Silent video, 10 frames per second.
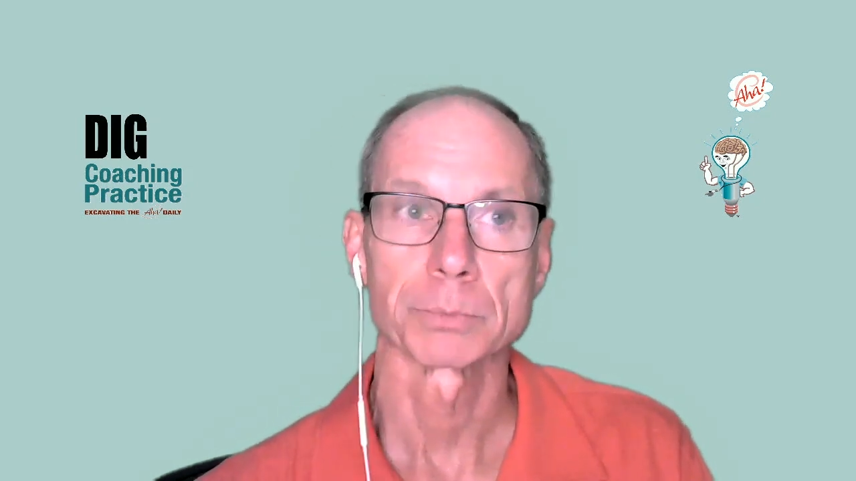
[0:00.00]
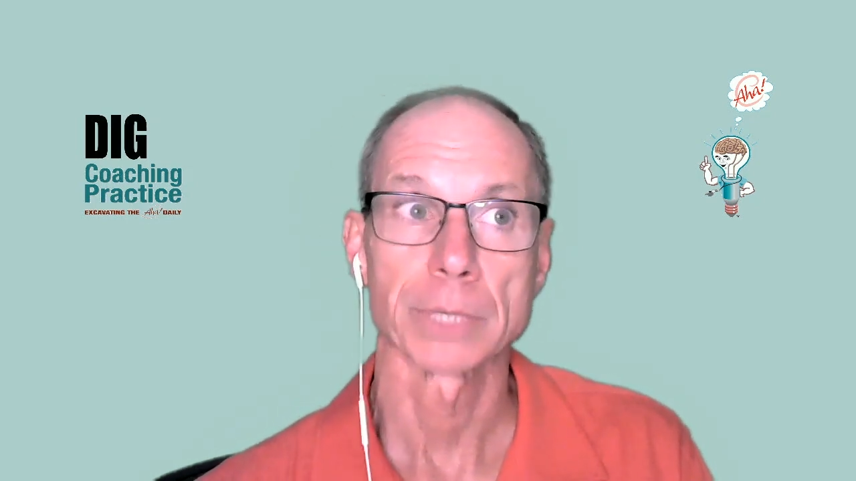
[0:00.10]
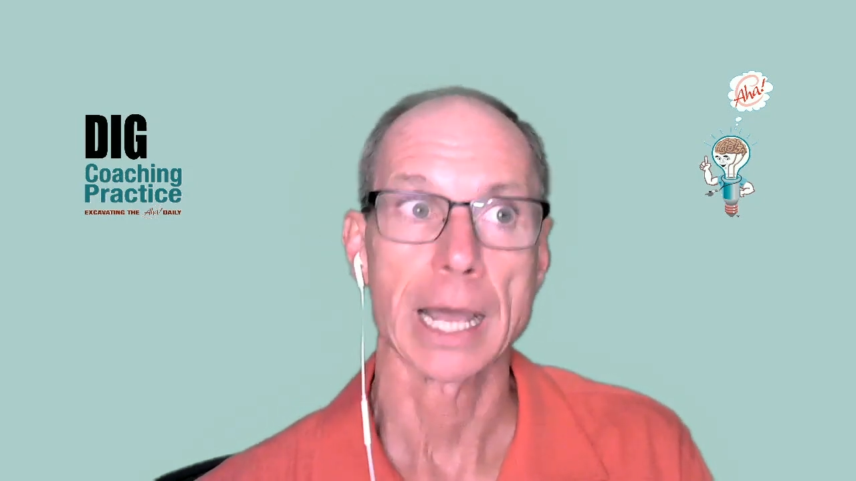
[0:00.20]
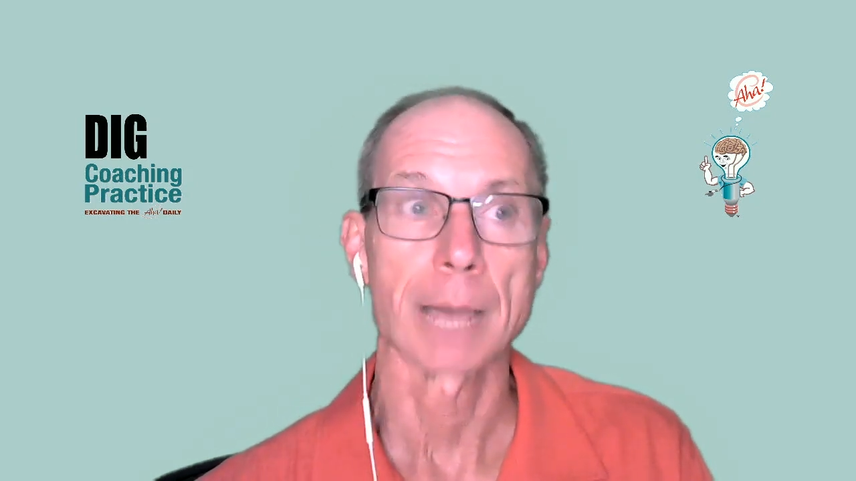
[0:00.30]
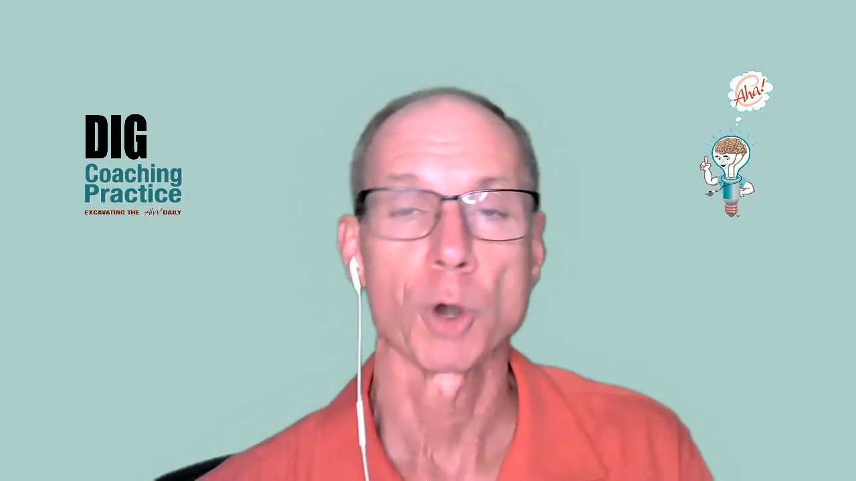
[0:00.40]

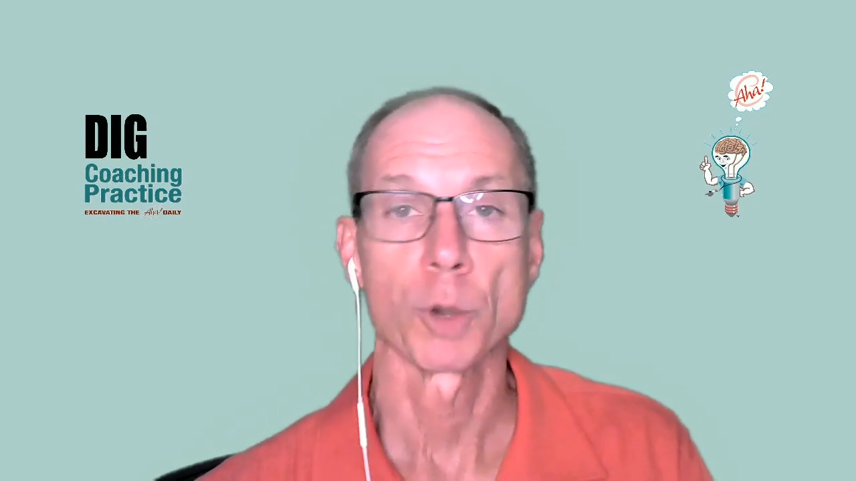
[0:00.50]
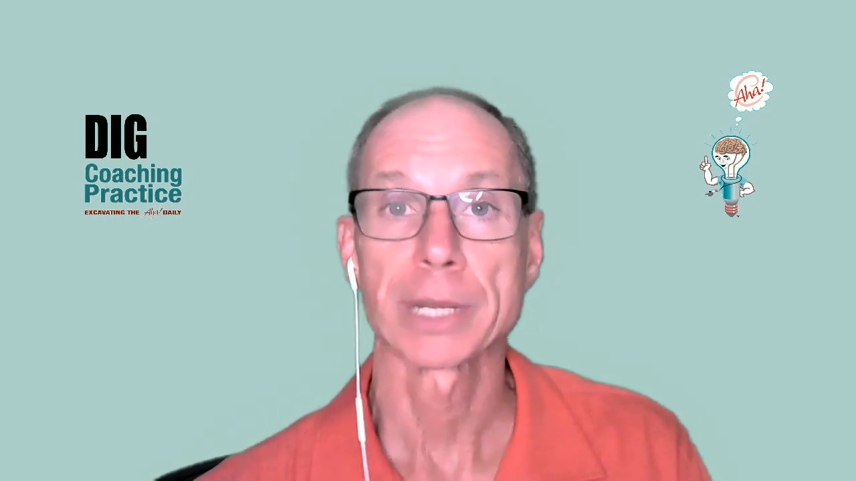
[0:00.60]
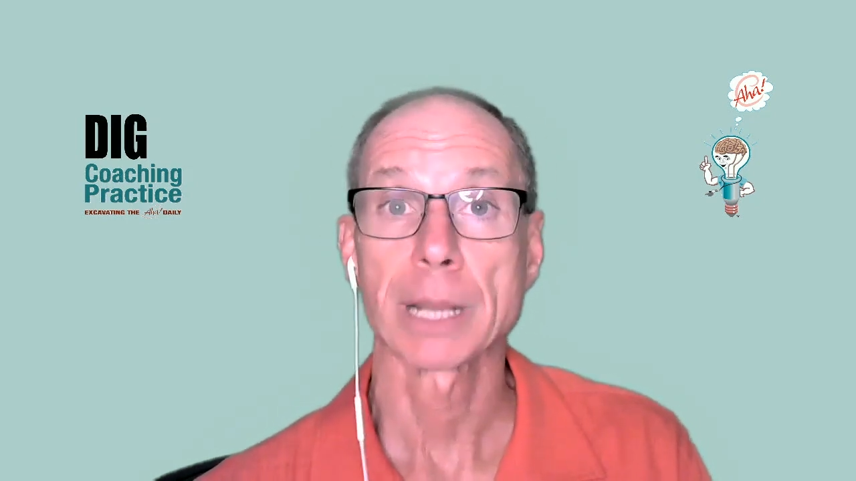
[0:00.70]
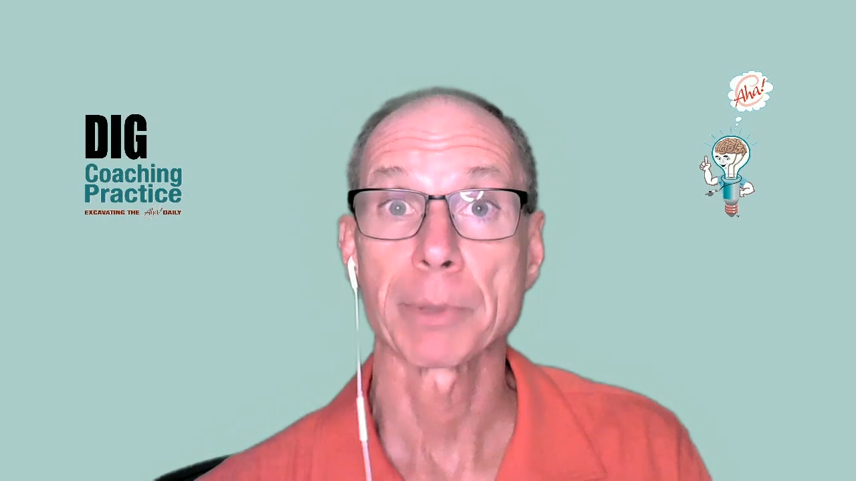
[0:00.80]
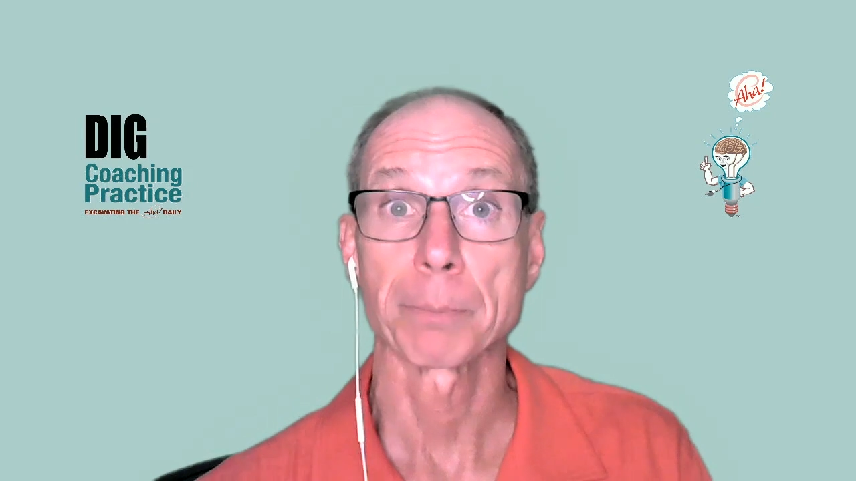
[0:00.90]
but I'm
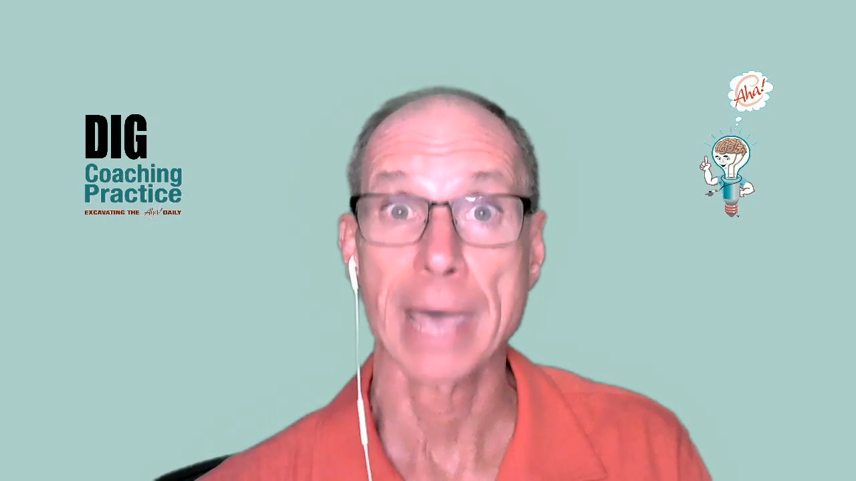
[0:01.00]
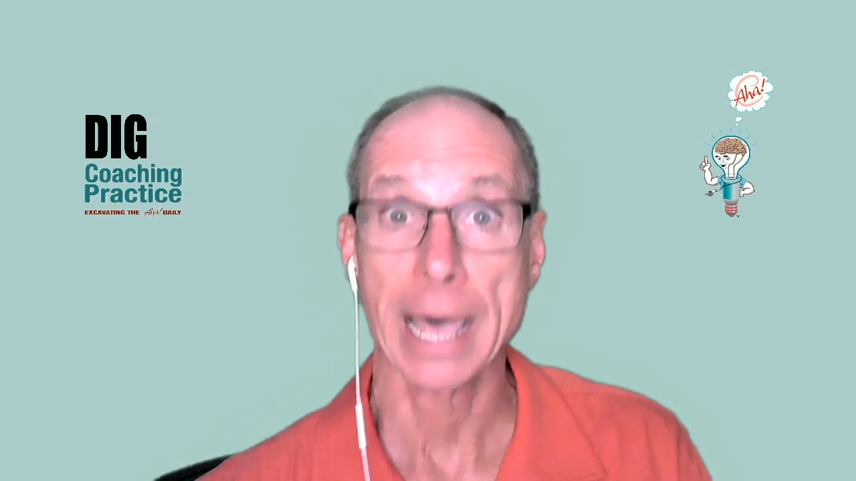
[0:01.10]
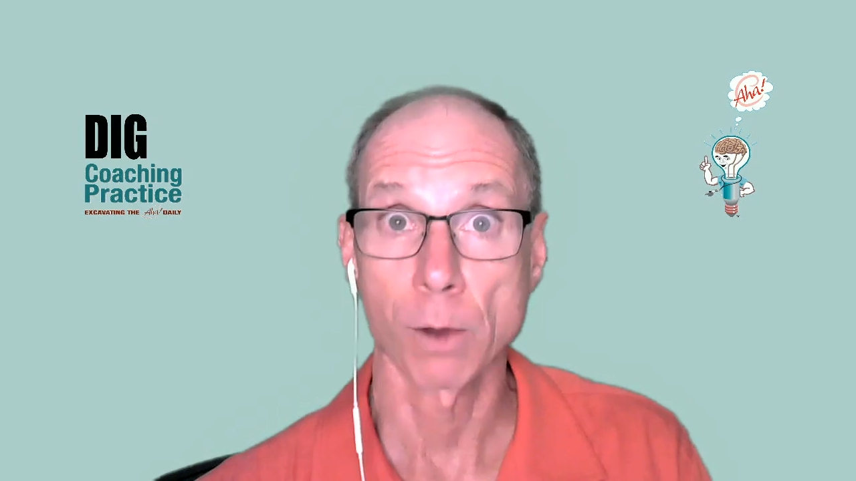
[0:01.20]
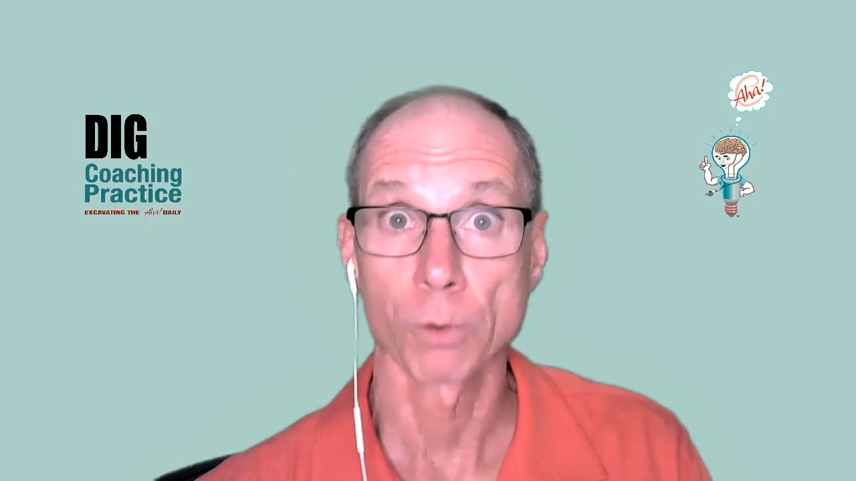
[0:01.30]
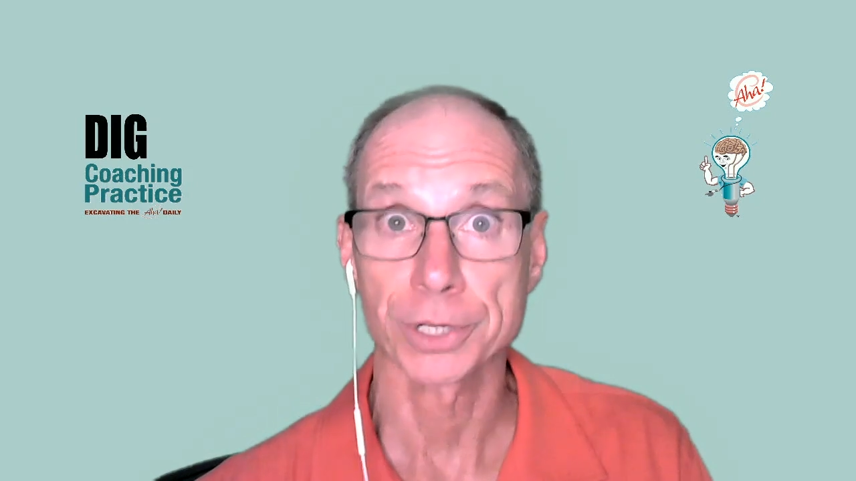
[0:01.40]
hoping I'm
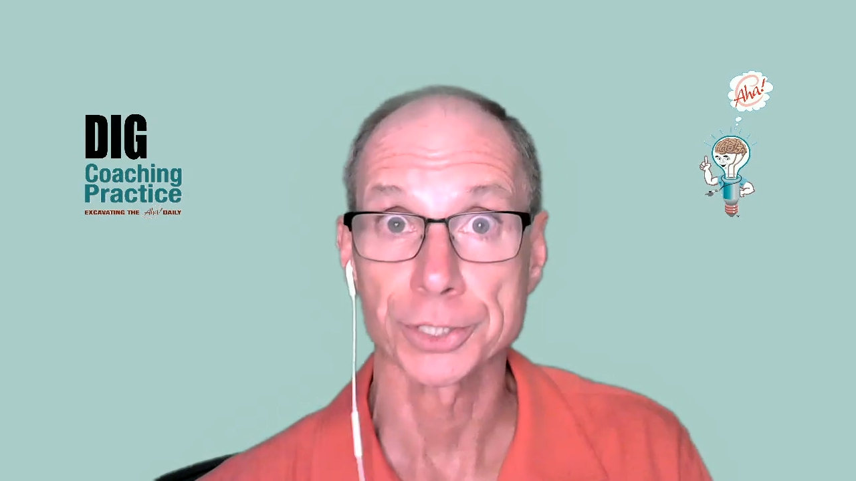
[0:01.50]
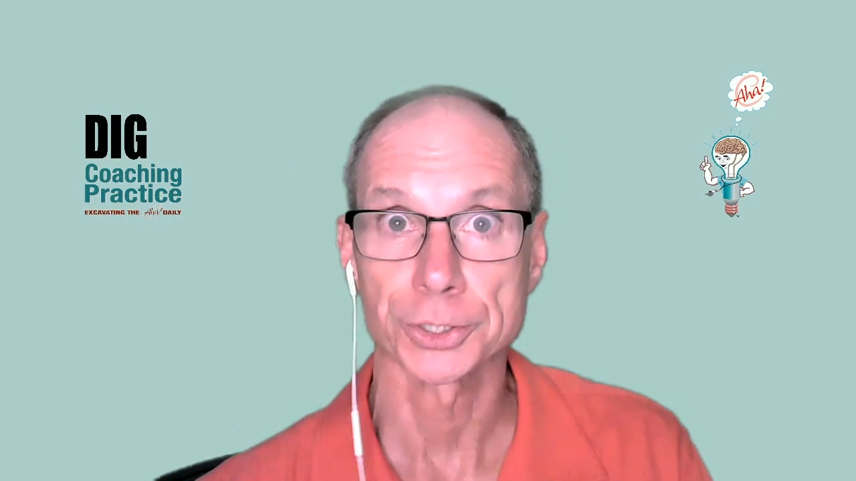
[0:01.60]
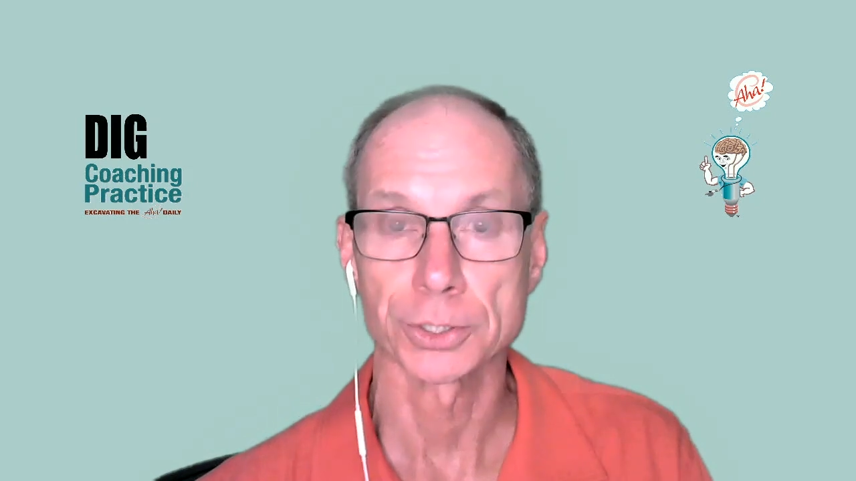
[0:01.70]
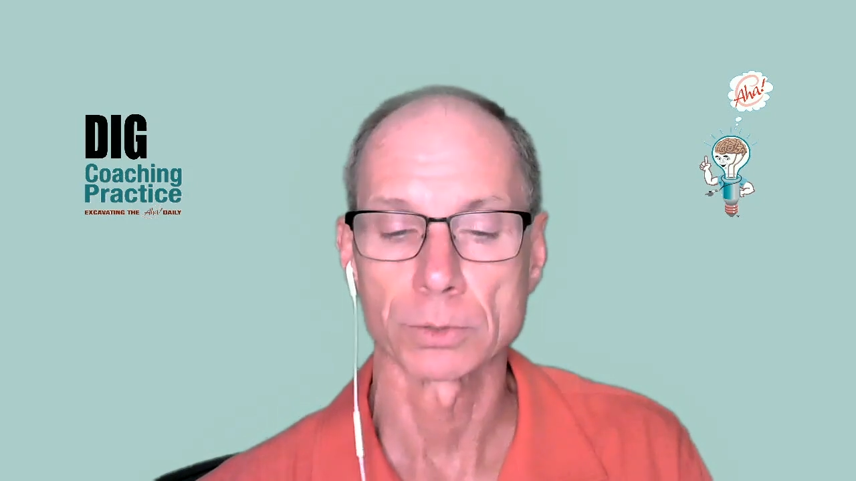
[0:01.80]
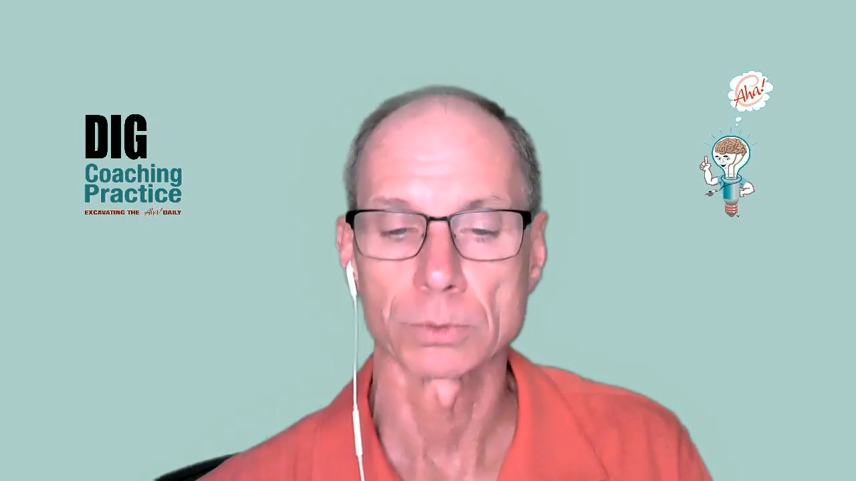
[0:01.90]
empowering
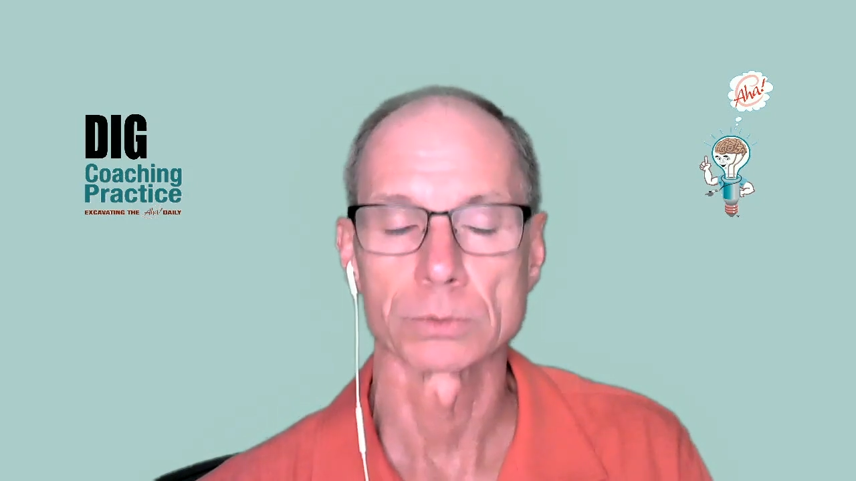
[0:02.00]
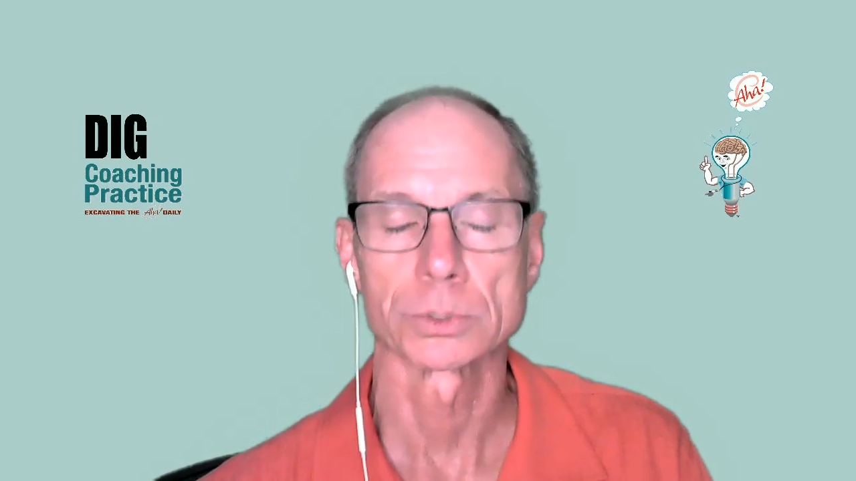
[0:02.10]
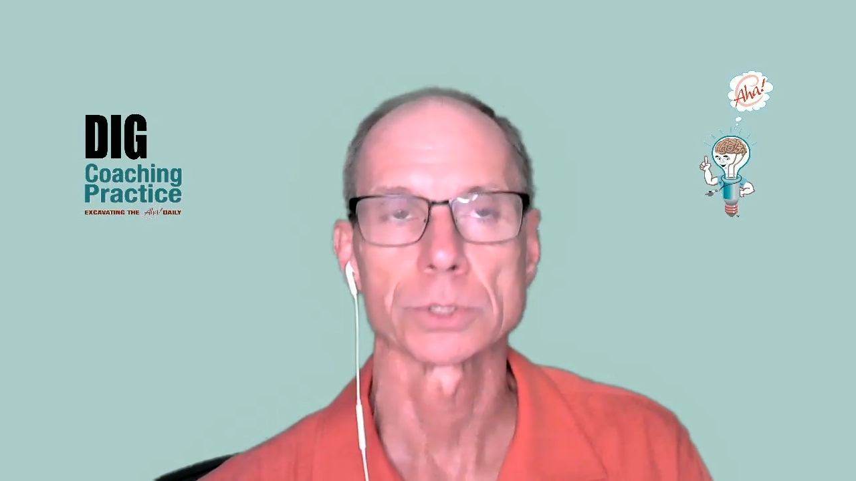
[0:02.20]
you